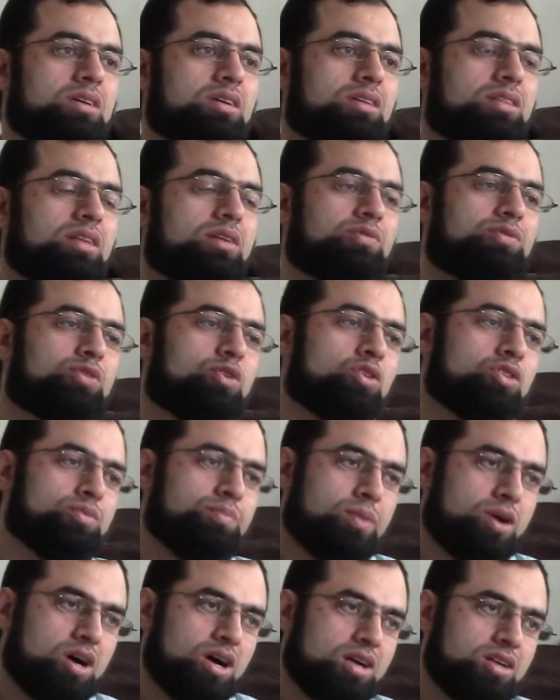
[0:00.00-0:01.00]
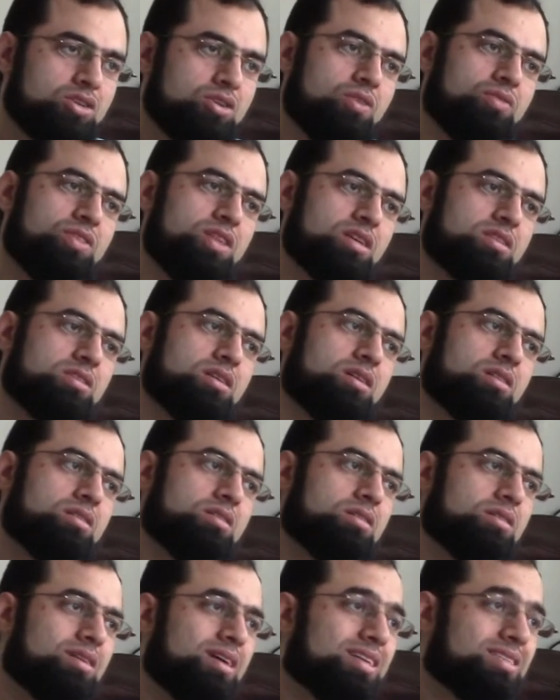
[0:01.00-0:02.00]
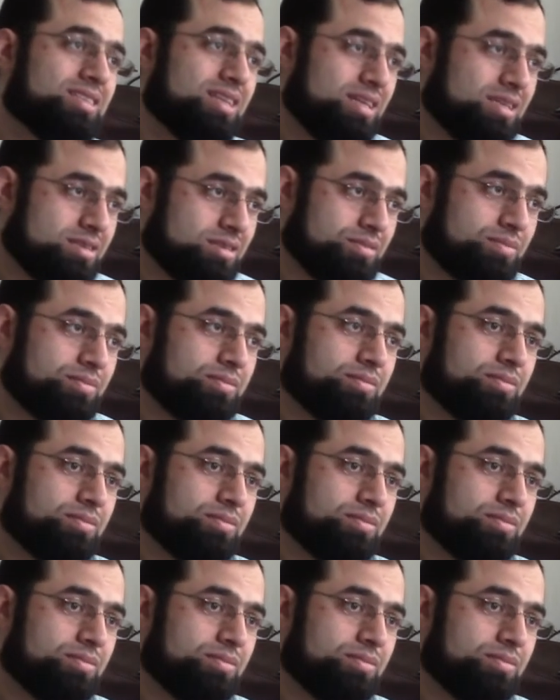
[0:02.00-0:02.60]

The front part of the tongue. Got it?